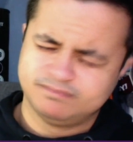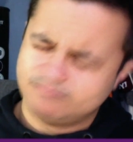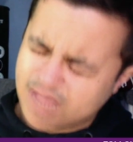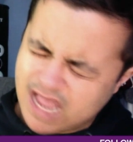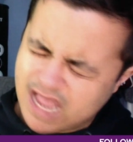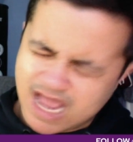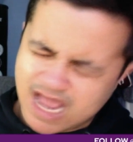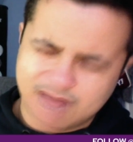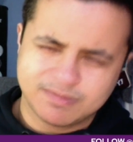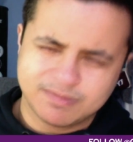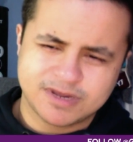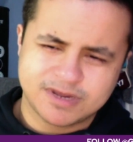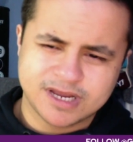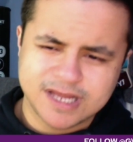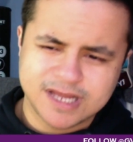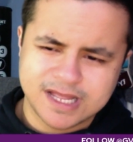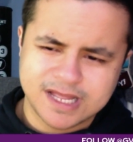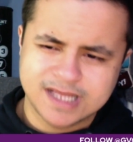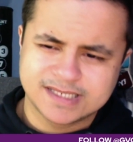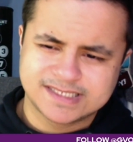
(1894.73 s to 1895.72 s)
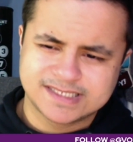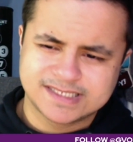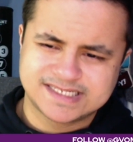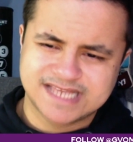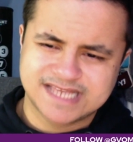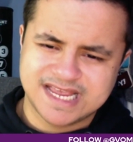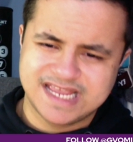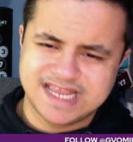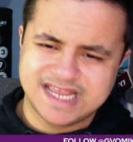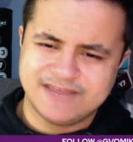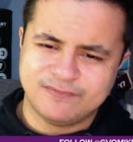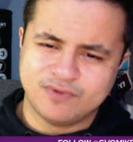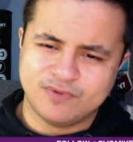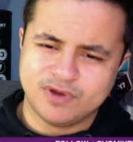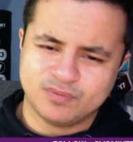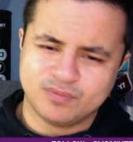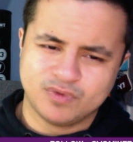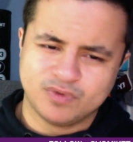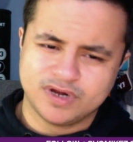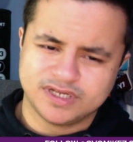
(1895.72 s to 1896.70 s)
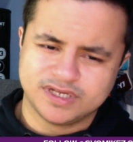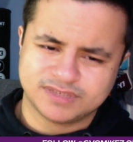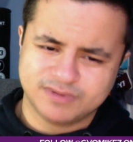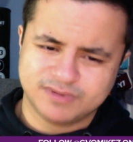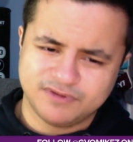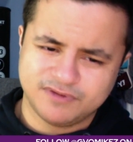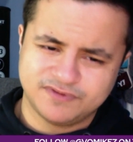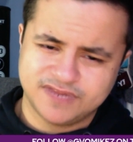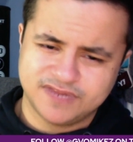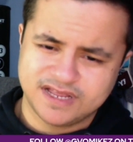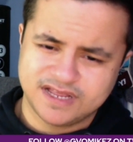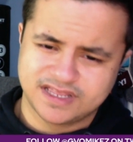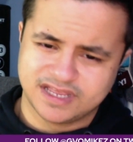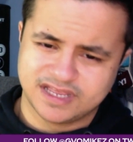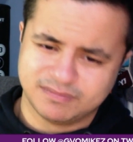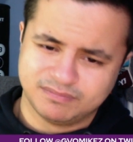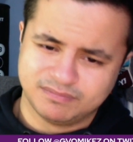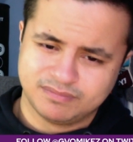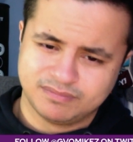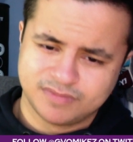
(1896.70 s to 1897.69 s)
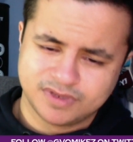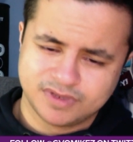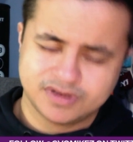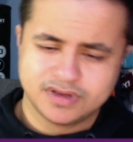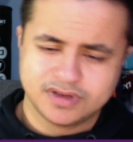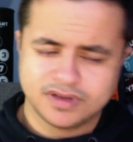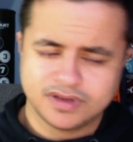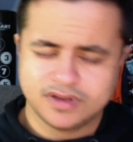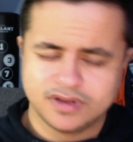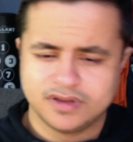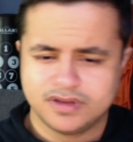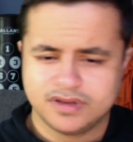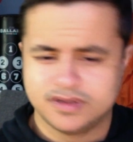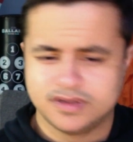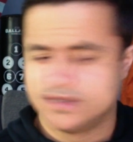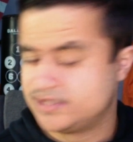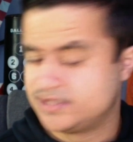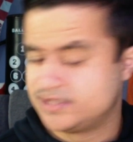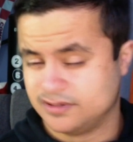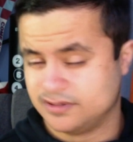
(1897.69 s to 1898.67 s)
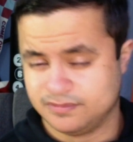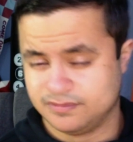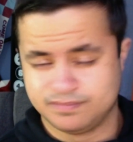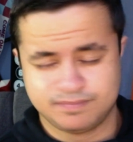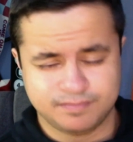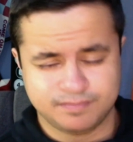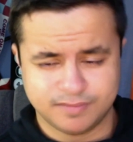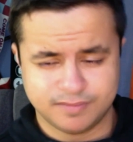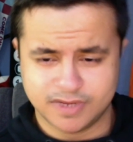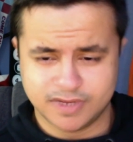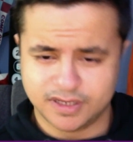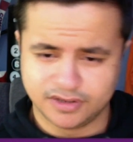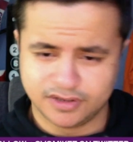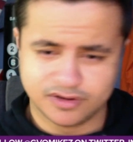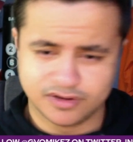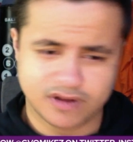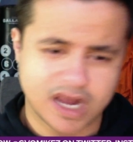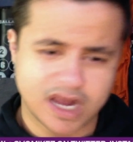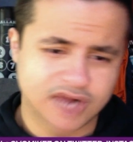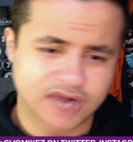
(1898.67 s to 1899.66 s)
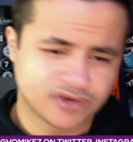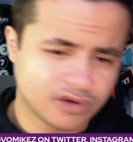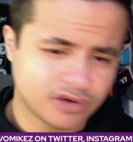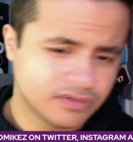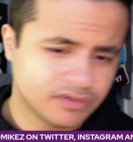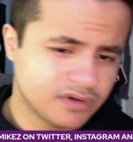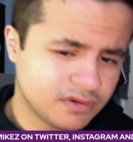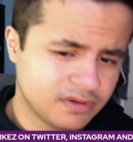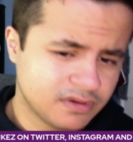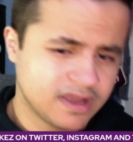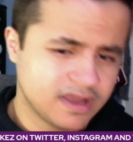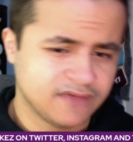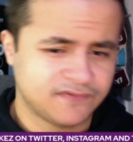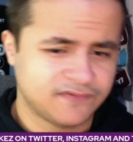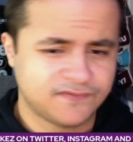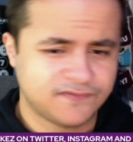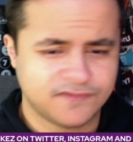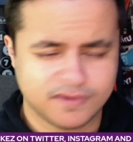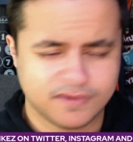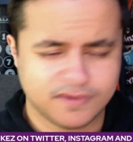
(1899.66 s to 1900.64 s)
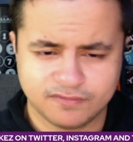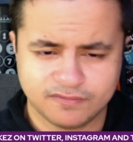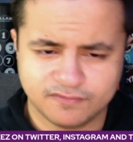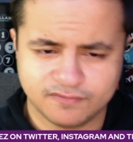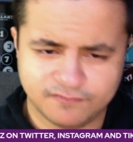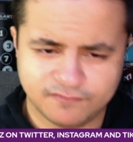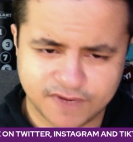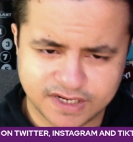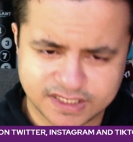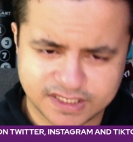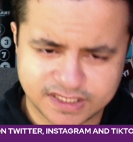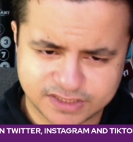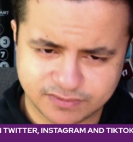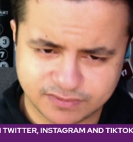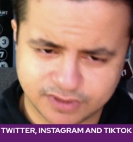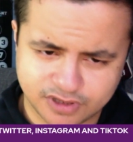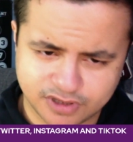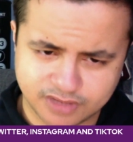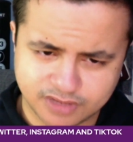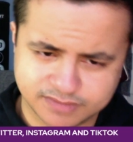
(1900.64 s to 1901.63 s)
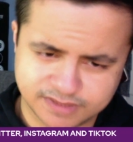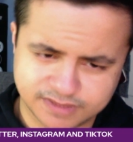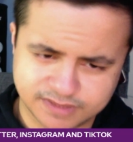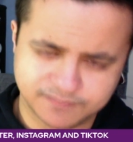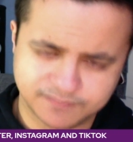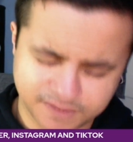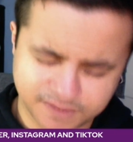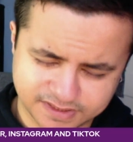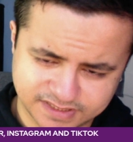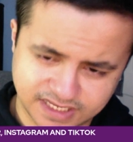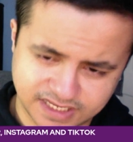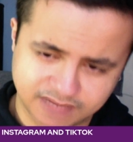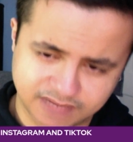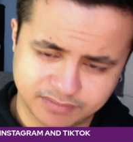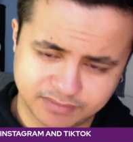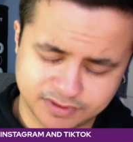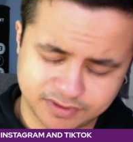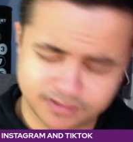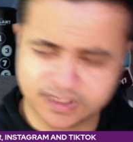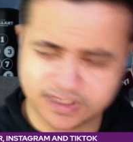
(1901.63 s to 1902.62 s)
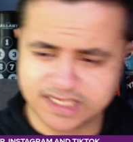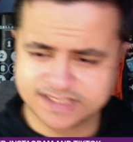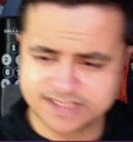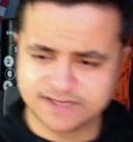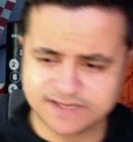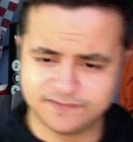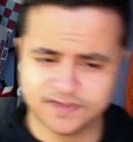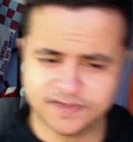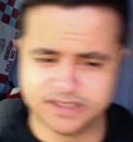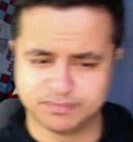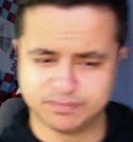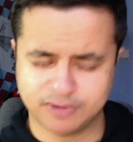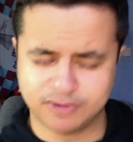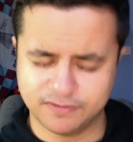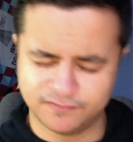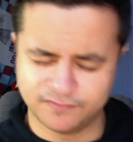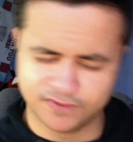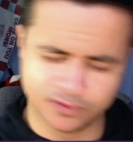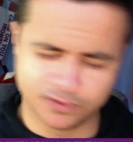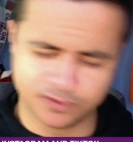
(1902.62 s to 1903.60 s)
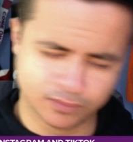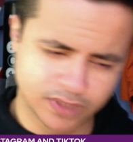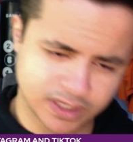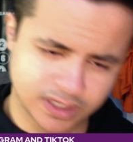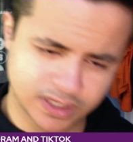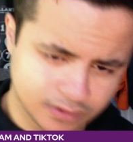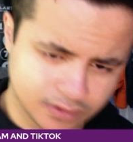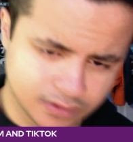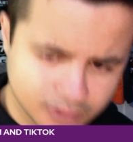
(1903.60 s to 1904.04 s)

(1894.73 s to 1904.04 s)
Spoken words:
going to say 1-1 as well for that game. So there you go. I don't know if Van Nistelrooy comes in for this game, but Leicester face Brentford away.